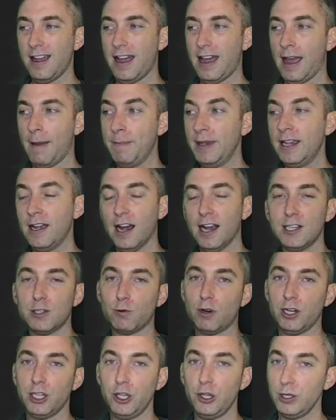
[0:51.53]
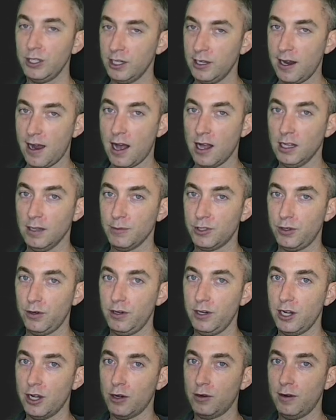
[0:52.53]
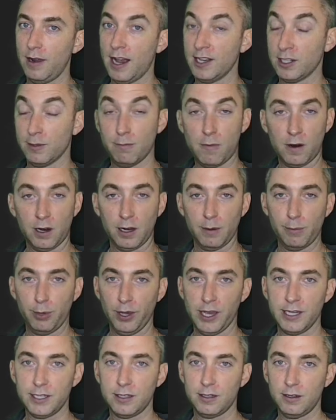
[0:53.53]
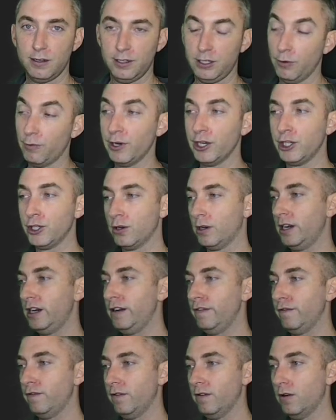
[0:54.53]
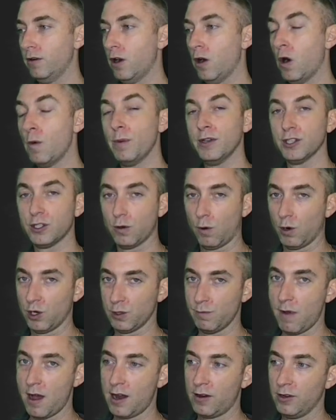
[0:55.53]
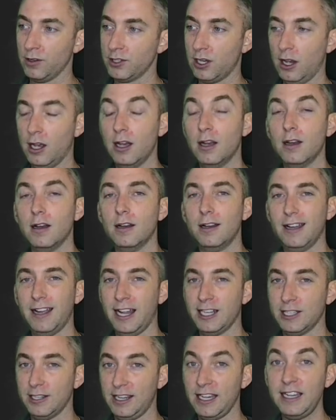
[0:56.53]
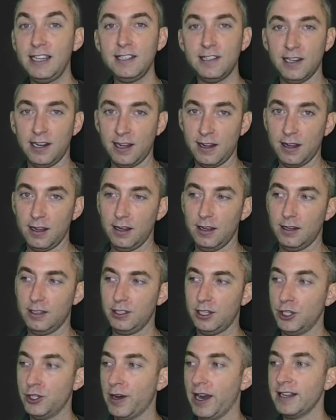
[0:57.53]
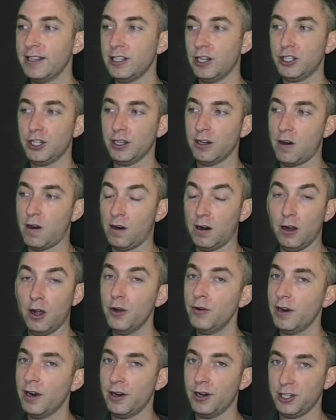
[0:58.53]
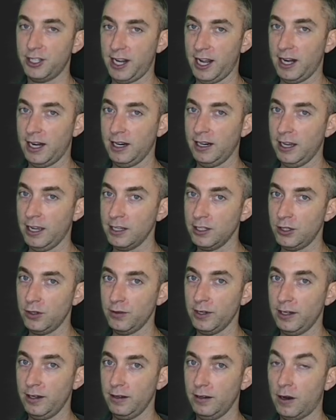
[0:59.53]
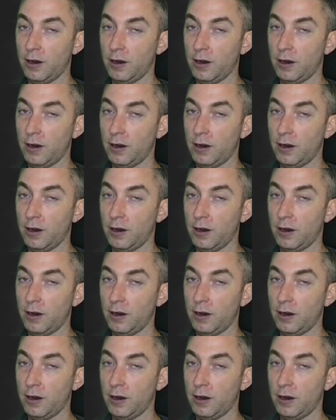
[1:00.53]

and because we're using LM Studio as a marketplace to retrieve open source models, it's easy to transition our own understanding into